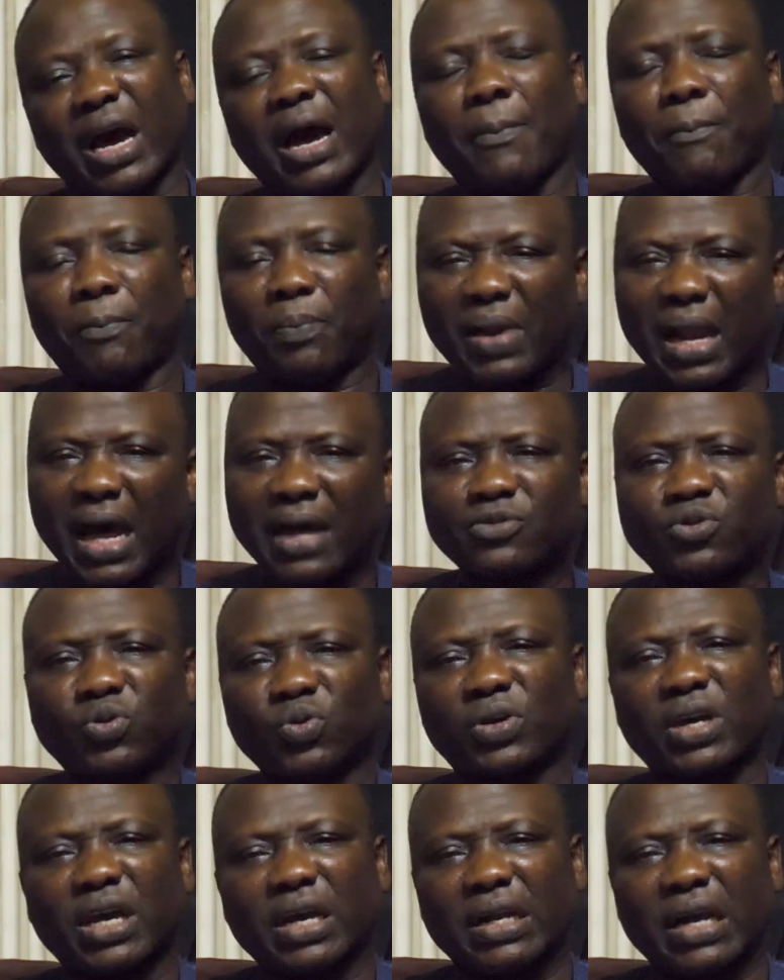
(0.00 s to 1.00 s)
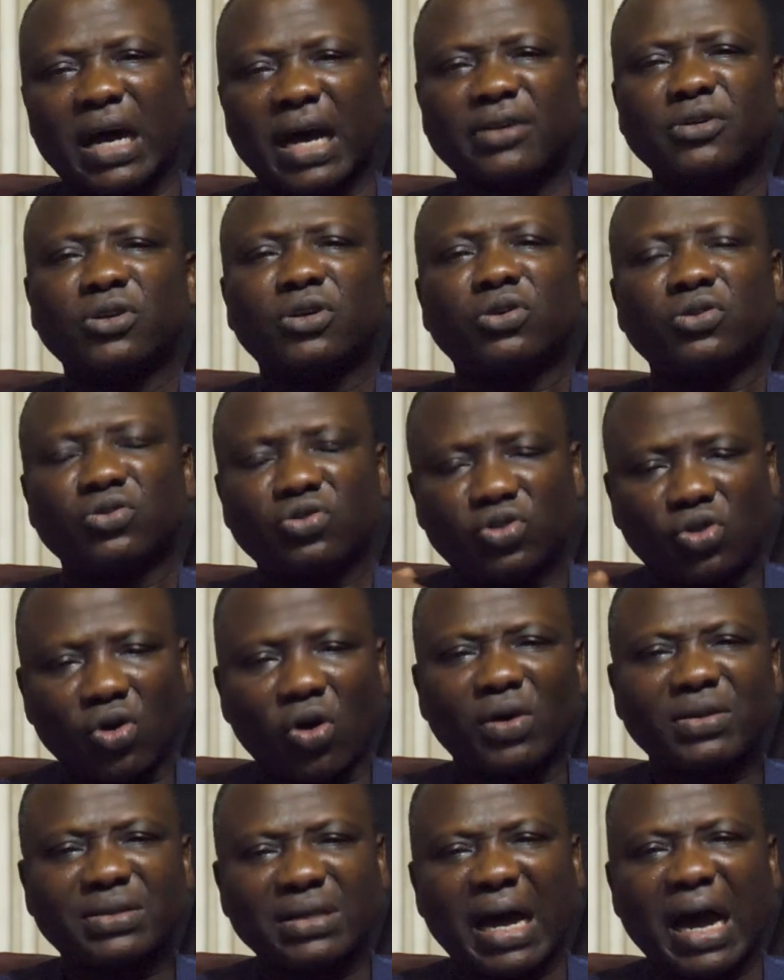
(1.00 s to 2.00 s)
and plan together.
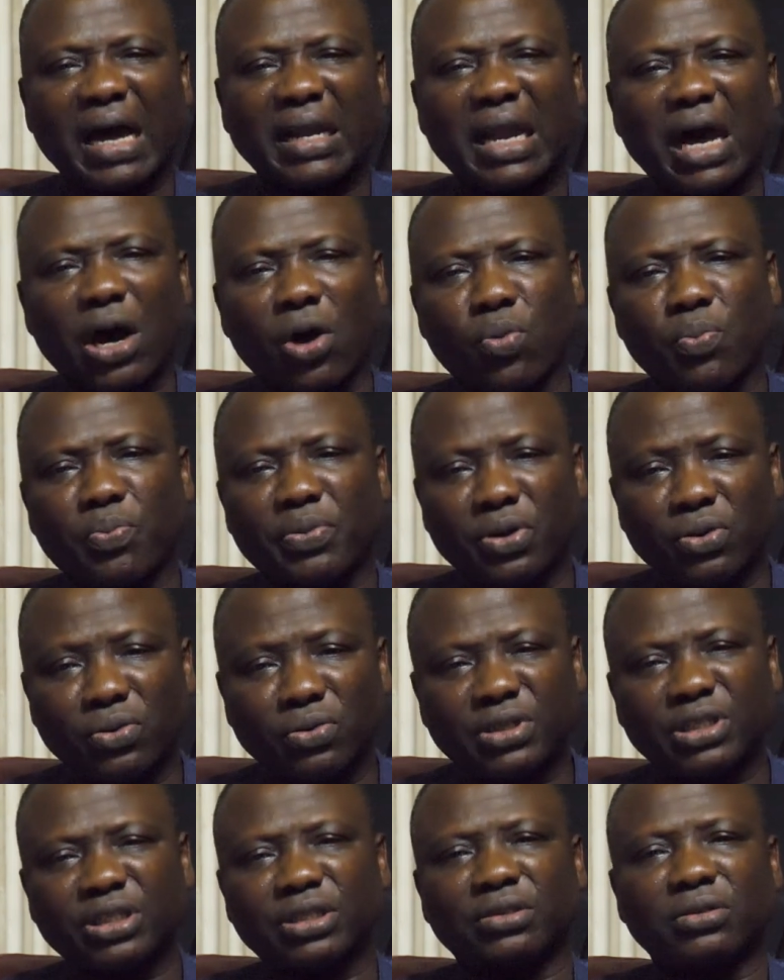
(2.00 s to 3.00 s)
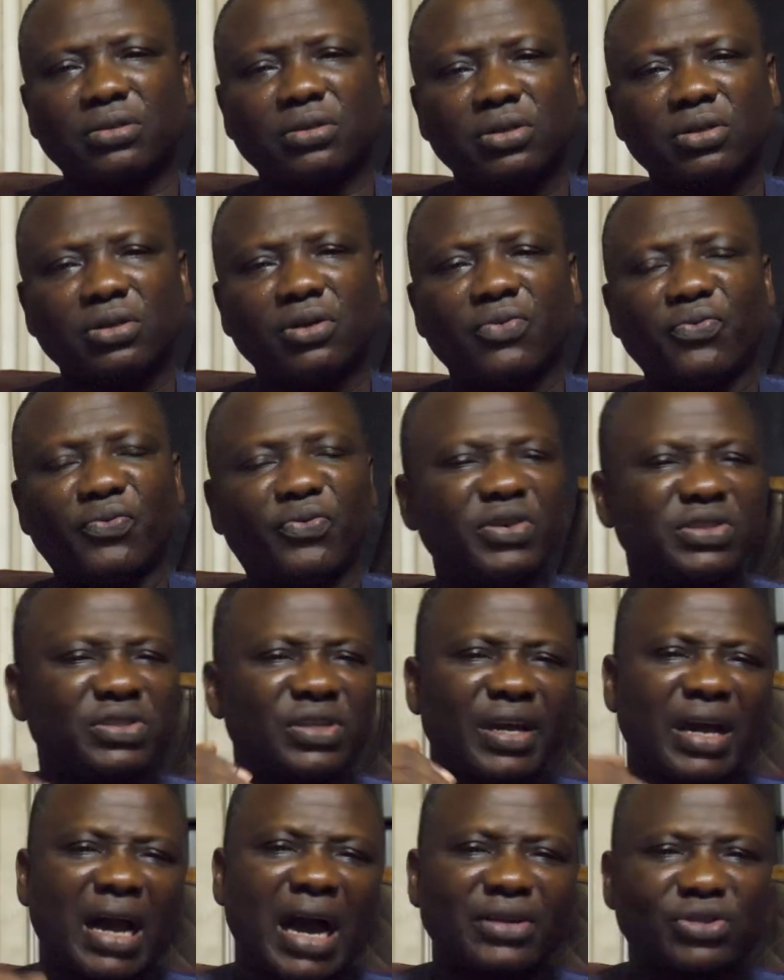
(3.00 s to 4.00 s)
Don't allow building,
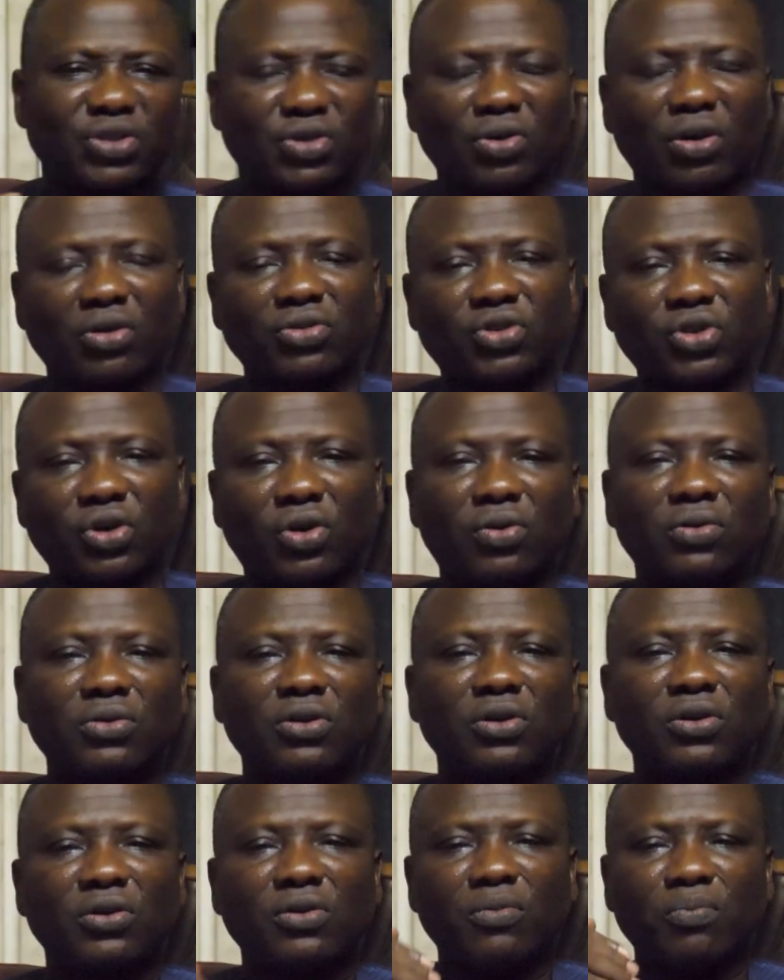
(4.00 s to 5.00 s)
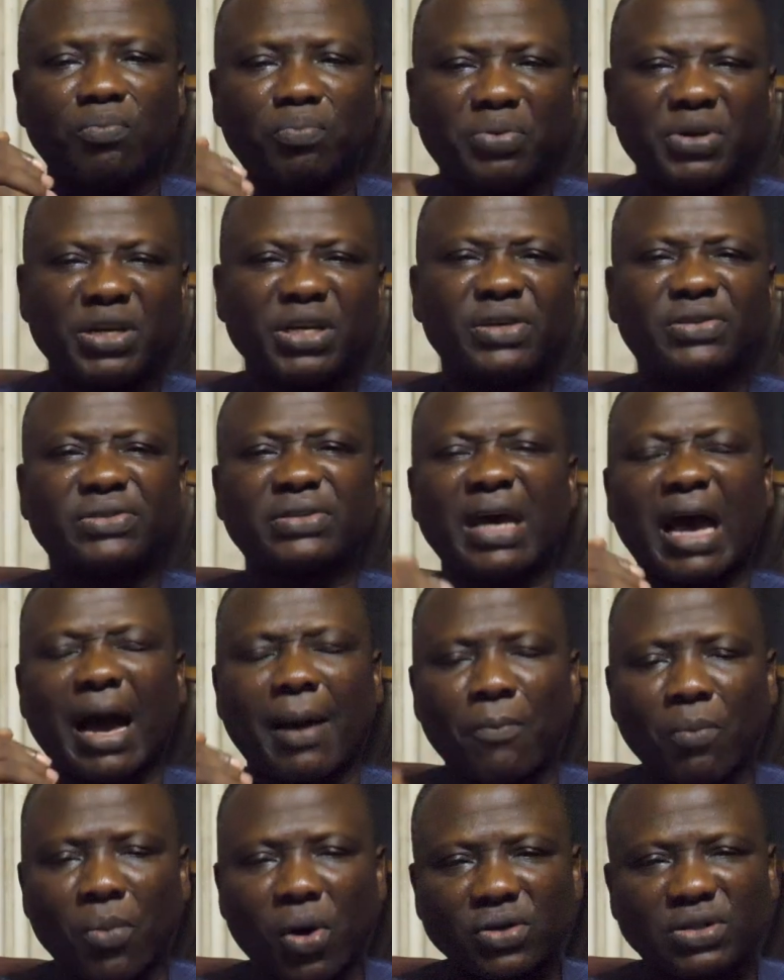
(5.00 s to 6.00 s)
physical structure, bricks
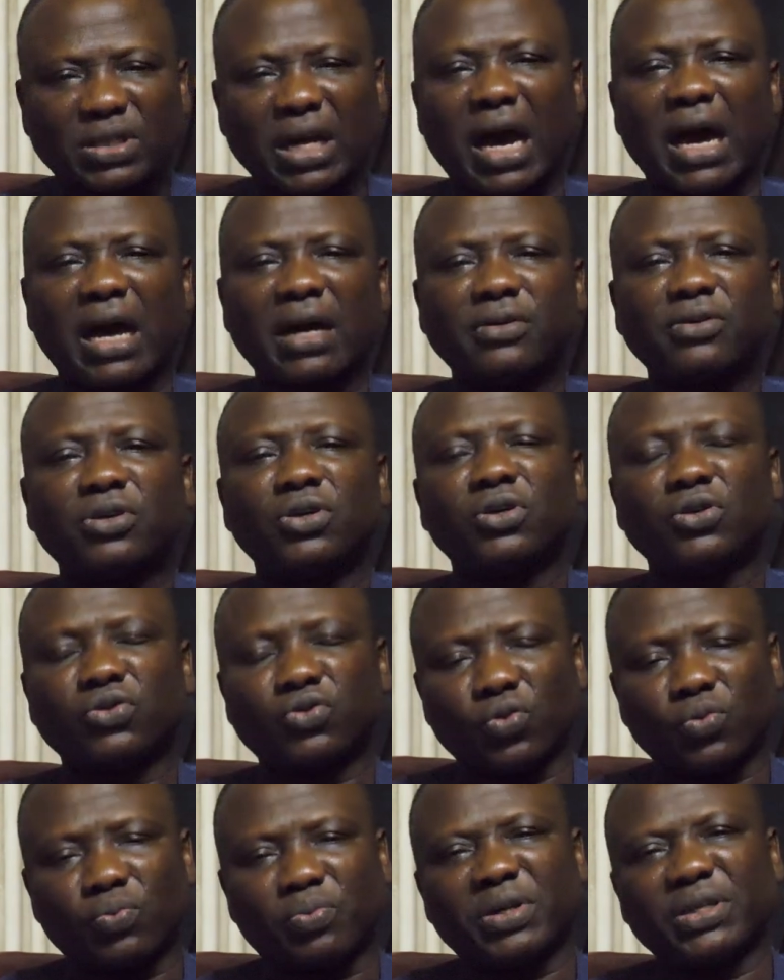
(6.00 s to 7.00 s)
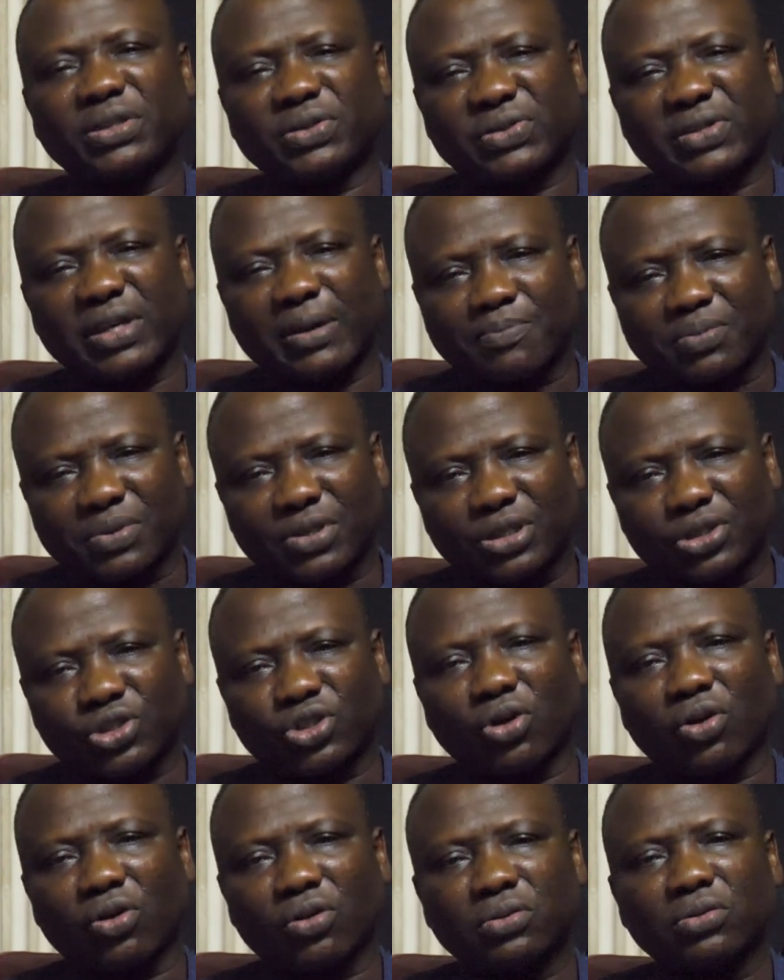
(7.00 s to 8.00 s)
and mortar to bring
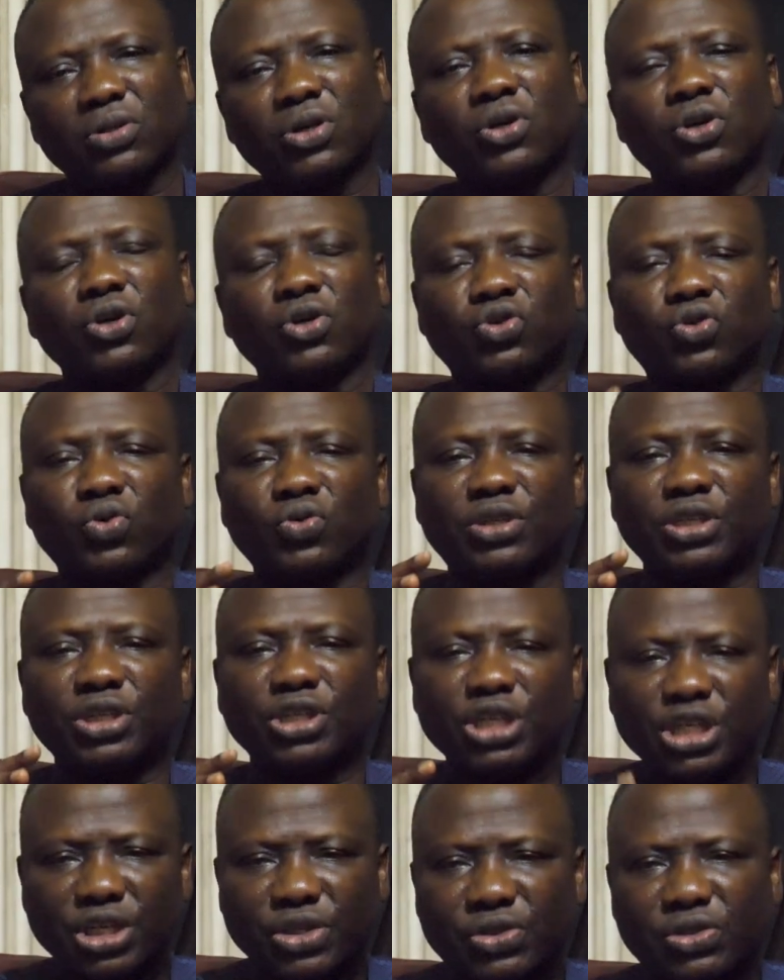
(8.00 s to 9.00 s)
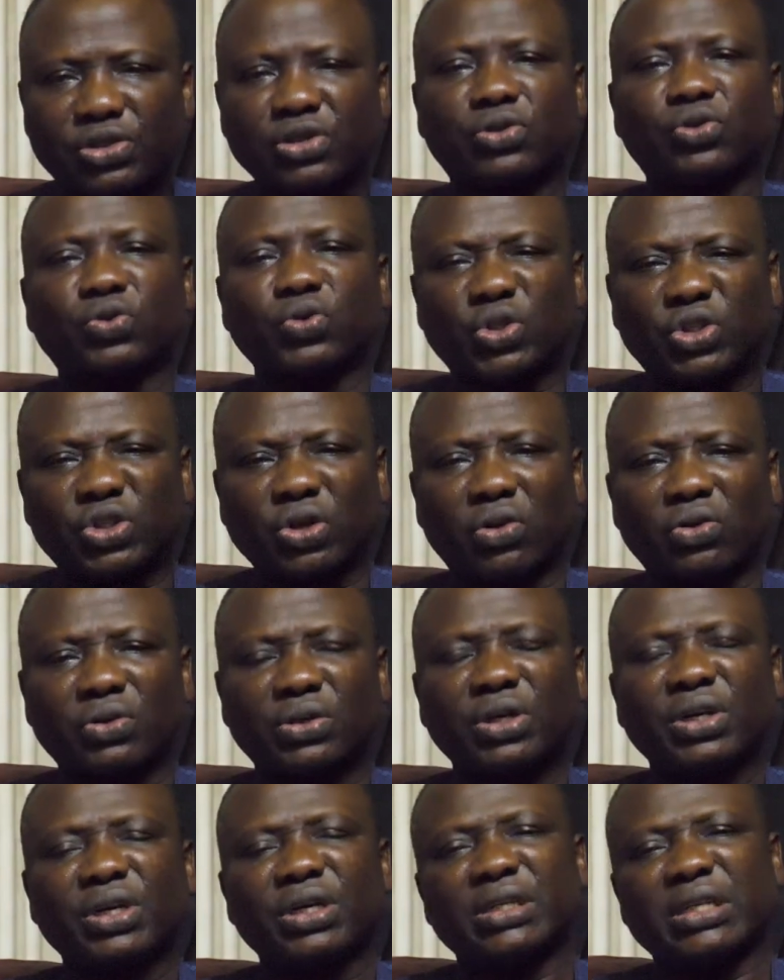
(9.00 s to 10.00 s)
separation to the institution
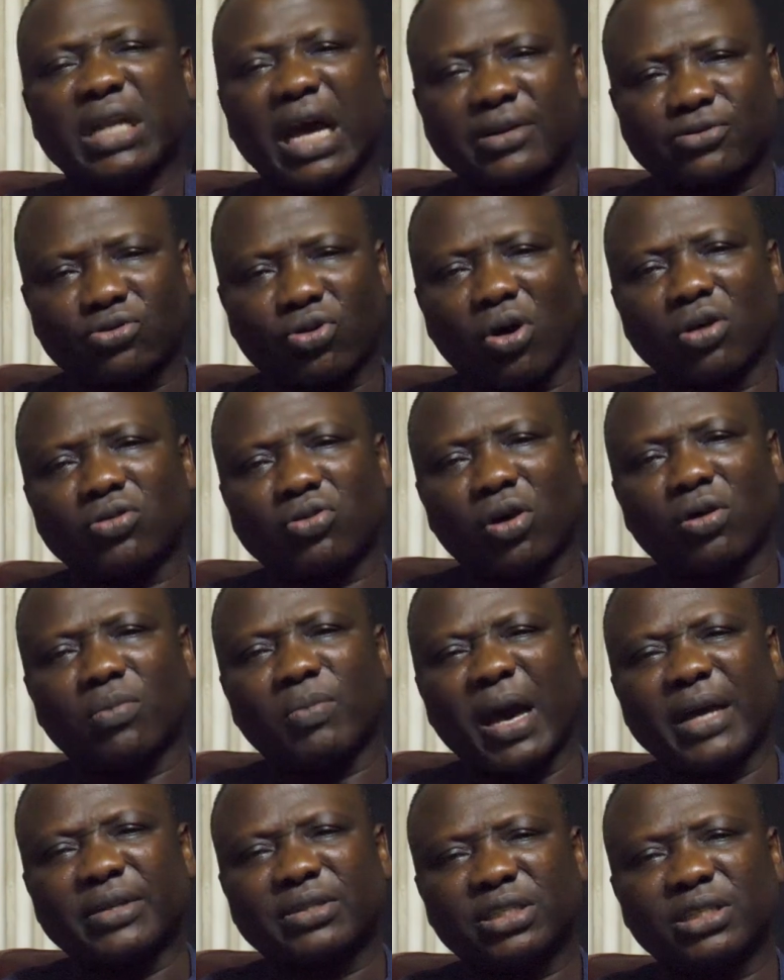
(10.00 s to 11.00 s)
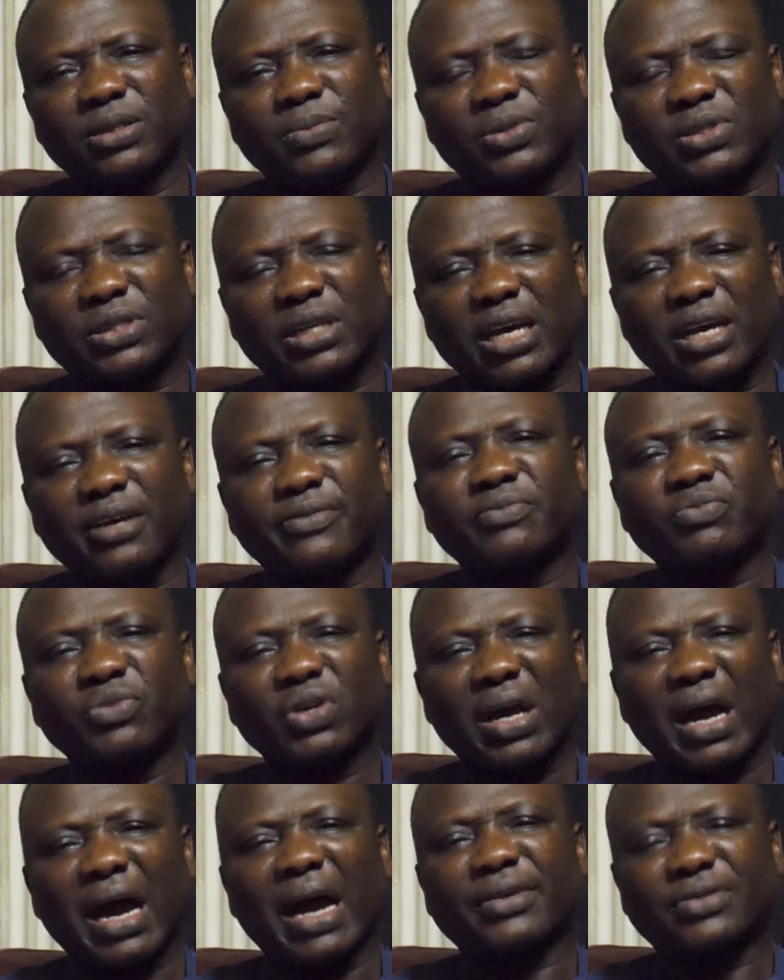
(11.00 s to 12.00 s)
that God Almighty Himself
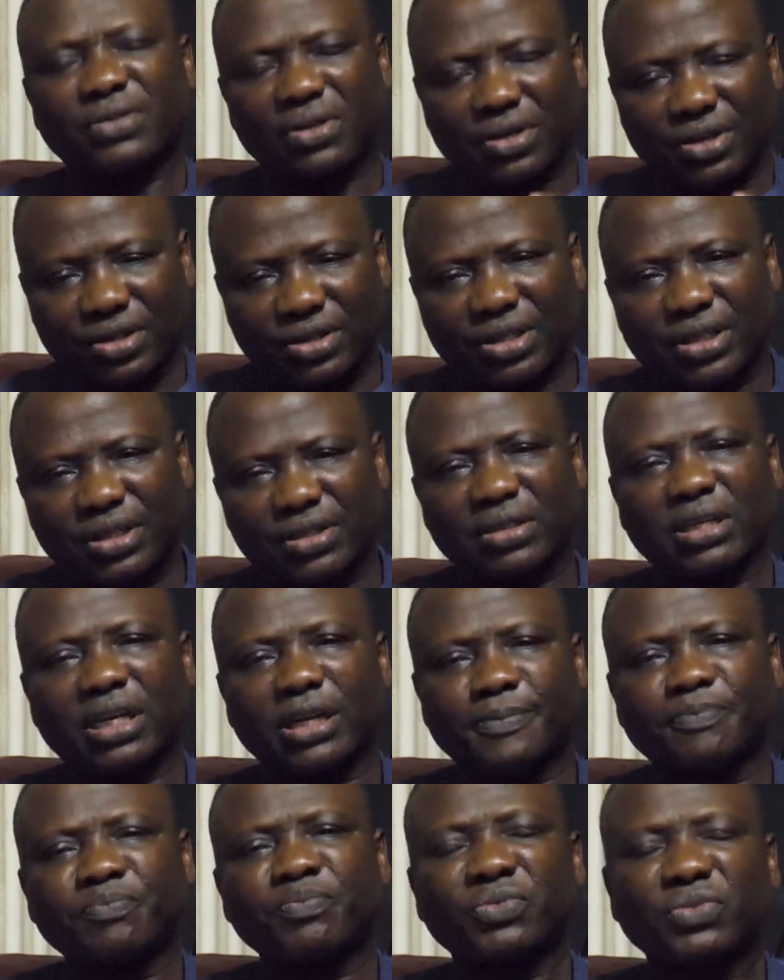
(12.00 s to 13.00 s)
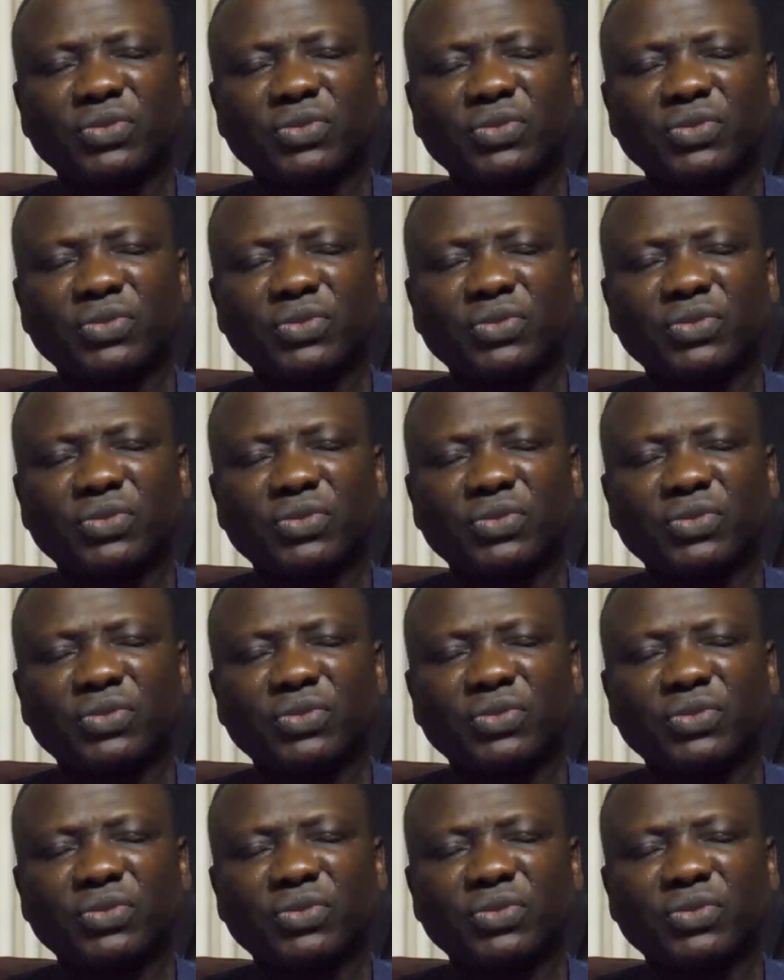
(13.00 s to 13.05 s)
has created.